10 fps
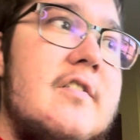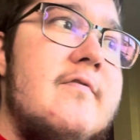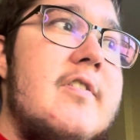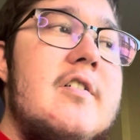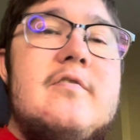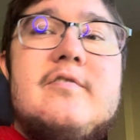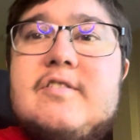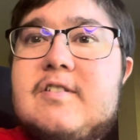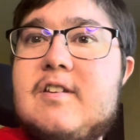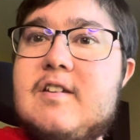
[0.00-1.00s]
of
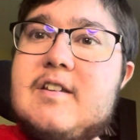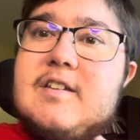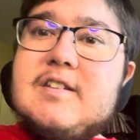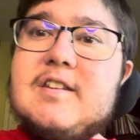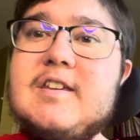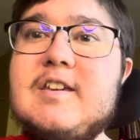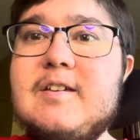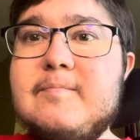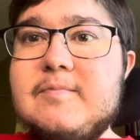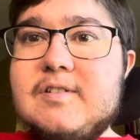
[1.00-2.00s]
those
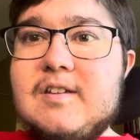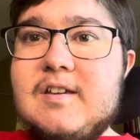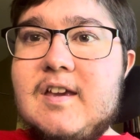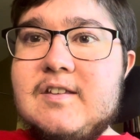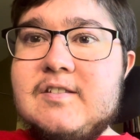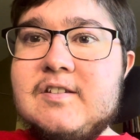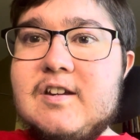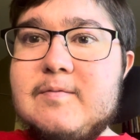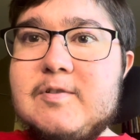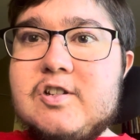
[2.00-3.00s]
teams is
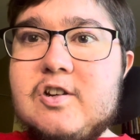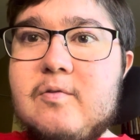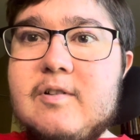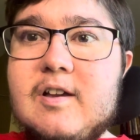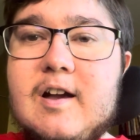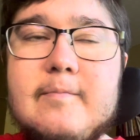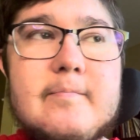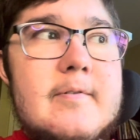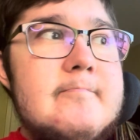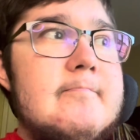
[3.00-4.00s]
going to be showing
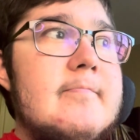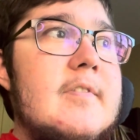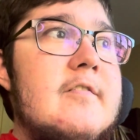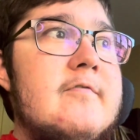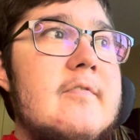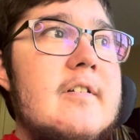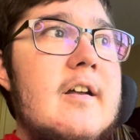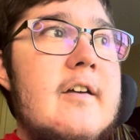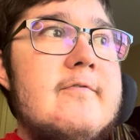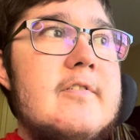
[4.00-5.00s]
up.
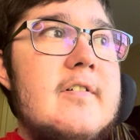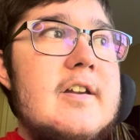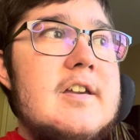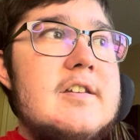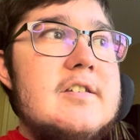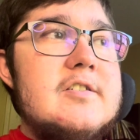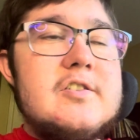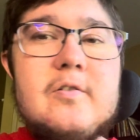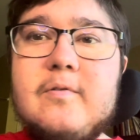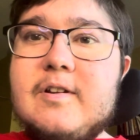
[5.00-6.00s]
I feel like it
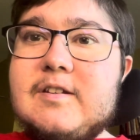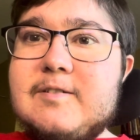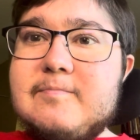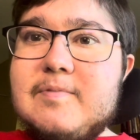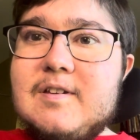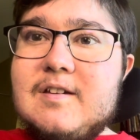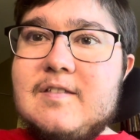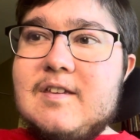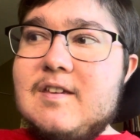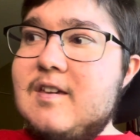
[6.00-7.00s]
is going to
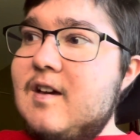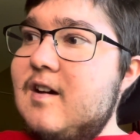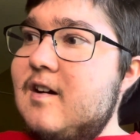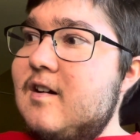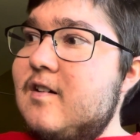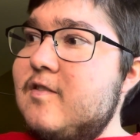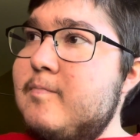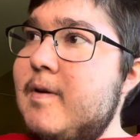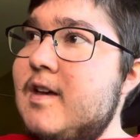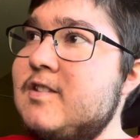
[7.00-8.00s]
be the
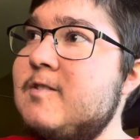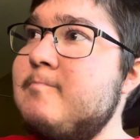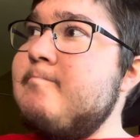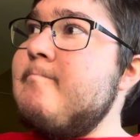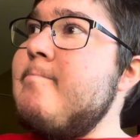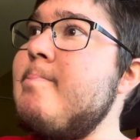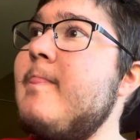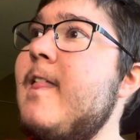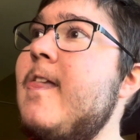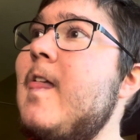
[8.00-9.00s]
best
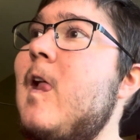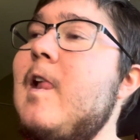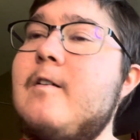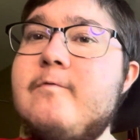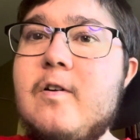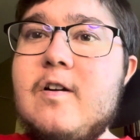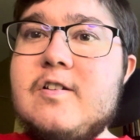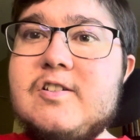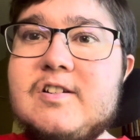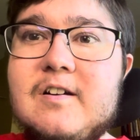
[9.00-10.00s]

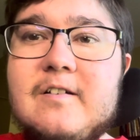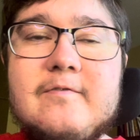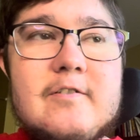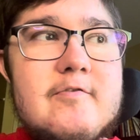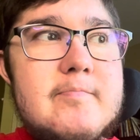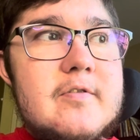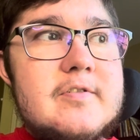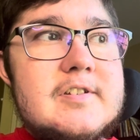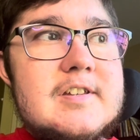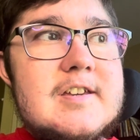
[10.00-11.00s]
version of
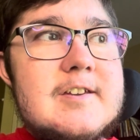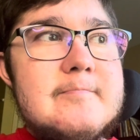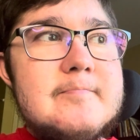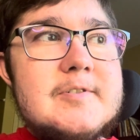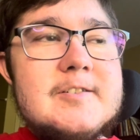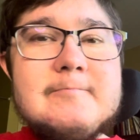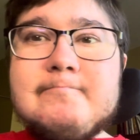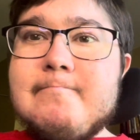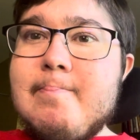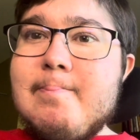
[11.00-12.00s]
both teams.
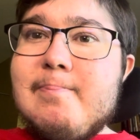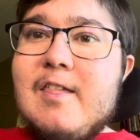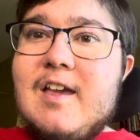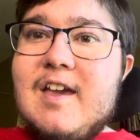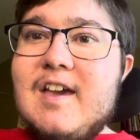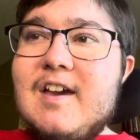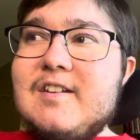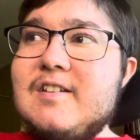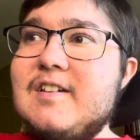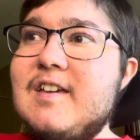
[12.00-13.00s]

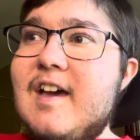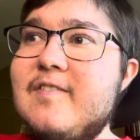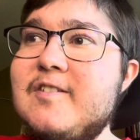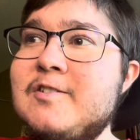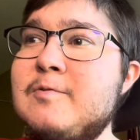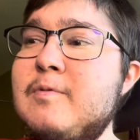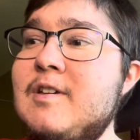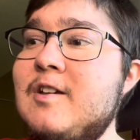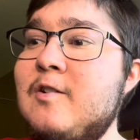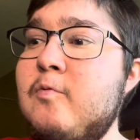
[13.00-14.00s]
And yeah, this
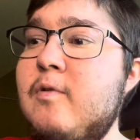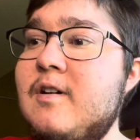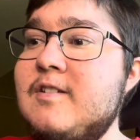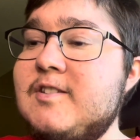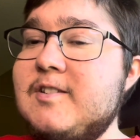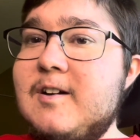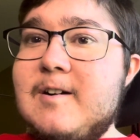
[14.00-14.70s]
week was